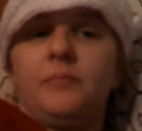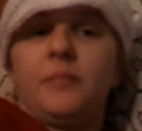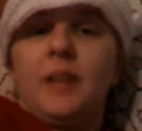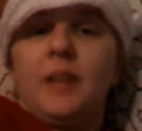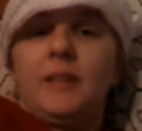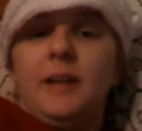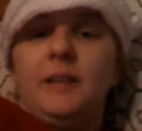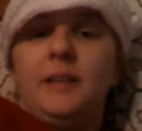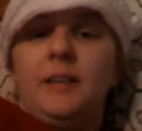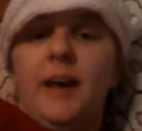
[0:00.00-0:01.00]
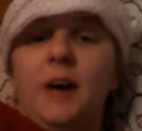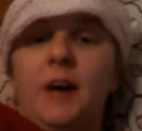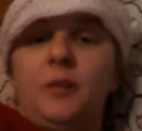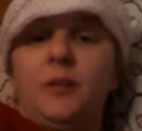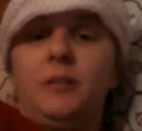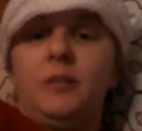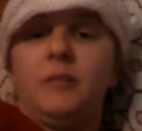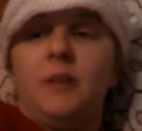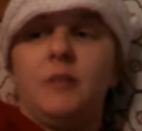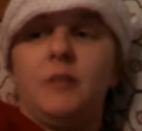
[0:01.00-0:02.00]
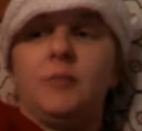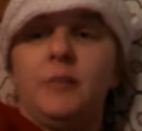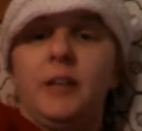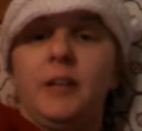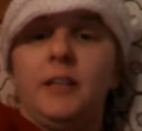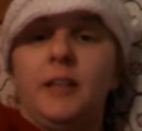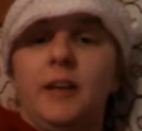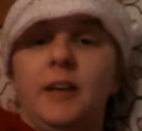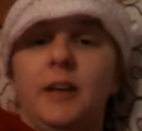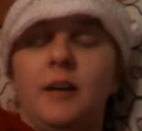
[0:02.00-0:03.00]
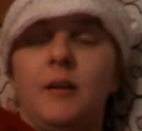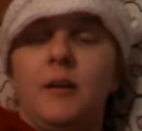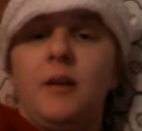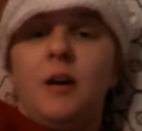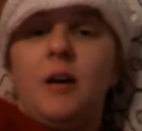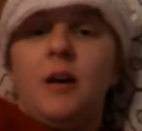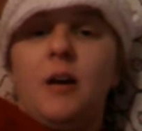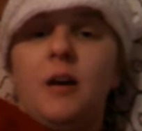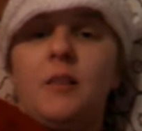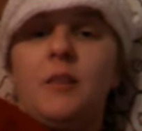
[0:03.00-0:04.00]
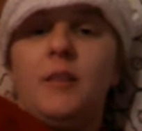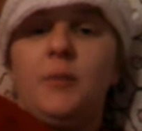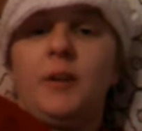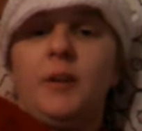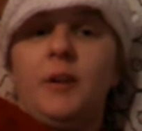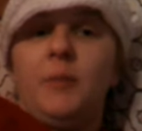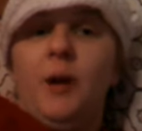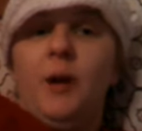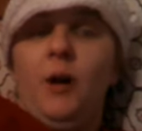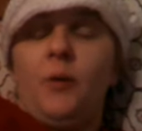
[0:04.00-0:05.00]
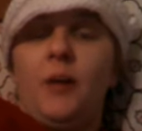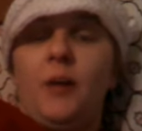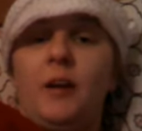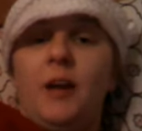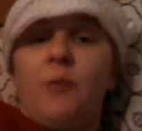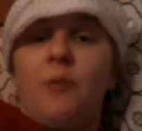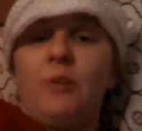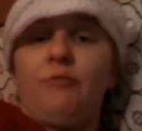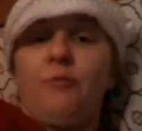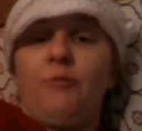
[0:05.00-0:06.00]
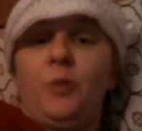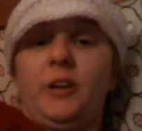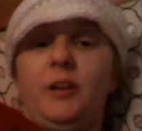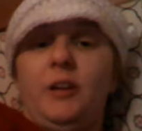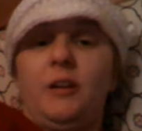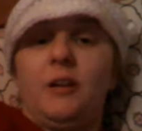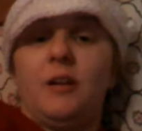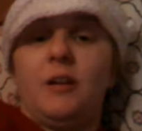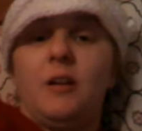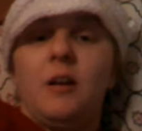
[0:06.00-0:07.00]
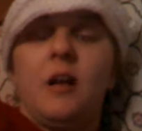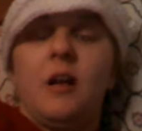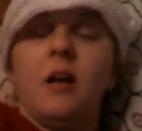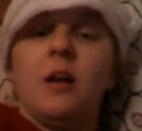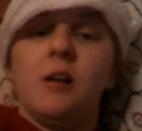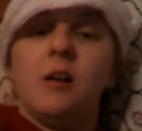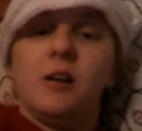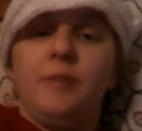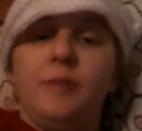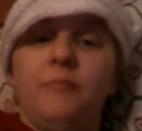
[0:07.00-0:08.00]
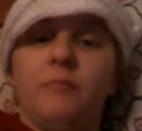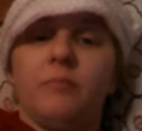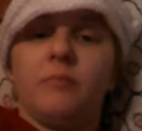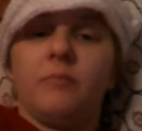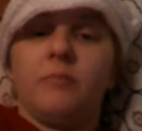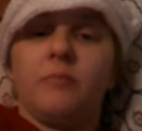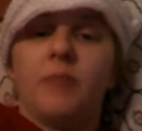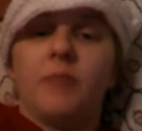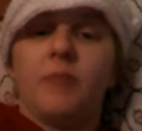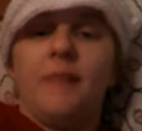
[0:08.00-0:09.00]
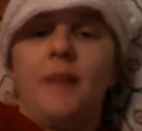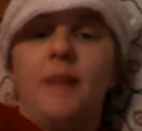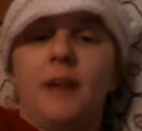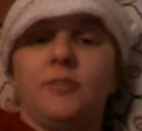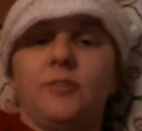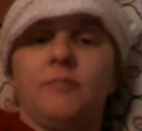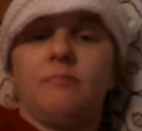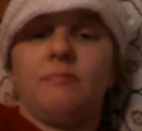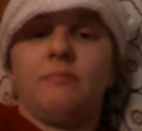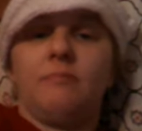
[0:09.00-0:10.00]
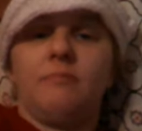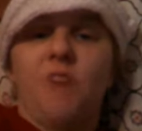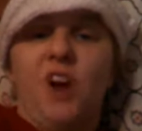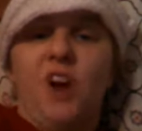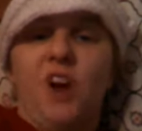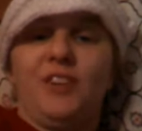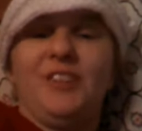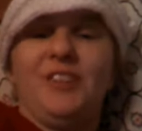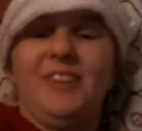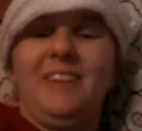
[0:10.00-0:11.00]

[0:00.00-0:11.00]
laying down, not doing anything. They were getting my heart rate at 140, um, and that's not good.